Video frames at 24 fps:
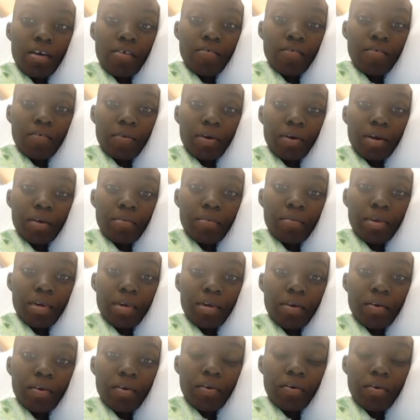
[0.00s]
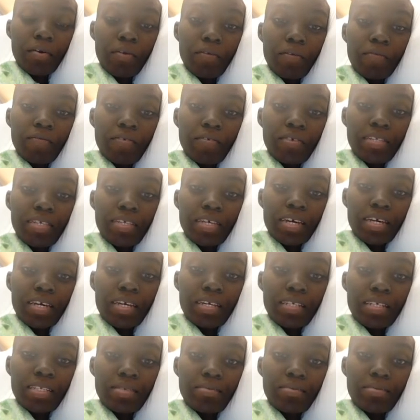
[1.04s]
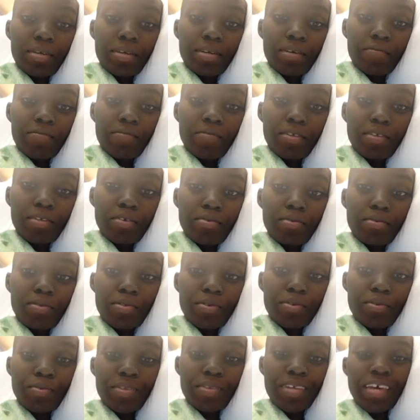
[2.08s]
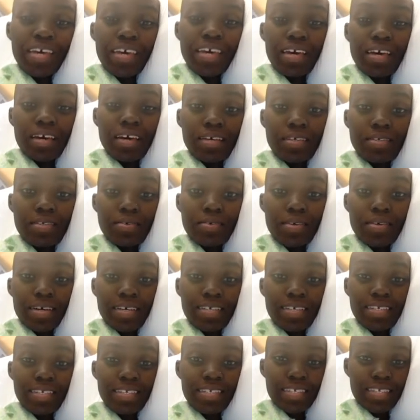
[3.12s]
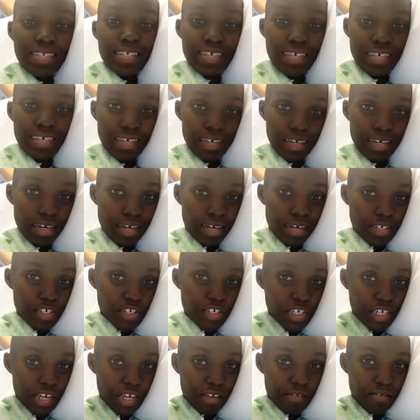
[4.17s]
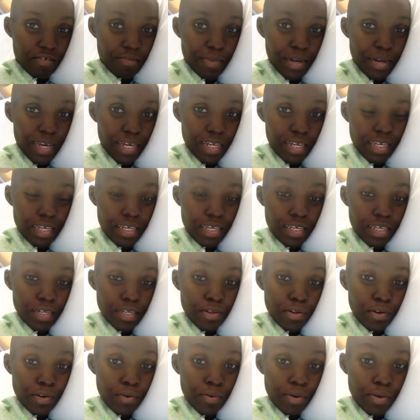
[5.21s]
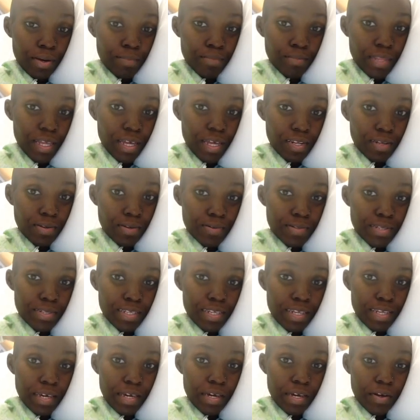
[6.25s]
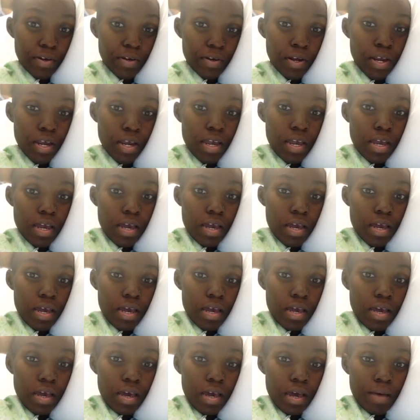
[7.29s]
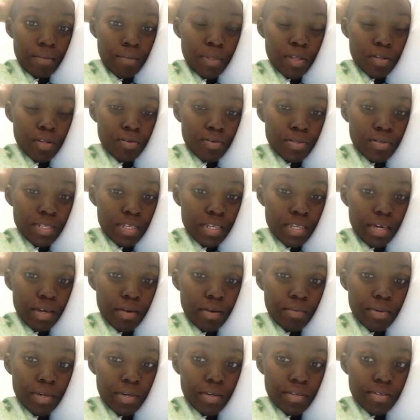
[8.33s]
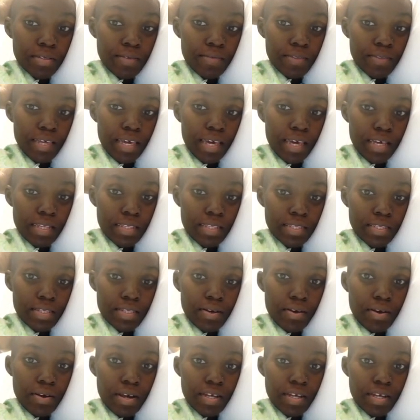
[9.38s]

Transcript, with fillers: Why I'm here. Hopefully, I get to make a video soon. As you guys see, I shaved my head again. No, I'm not losing hair. I'm not losing hair because of the cancer.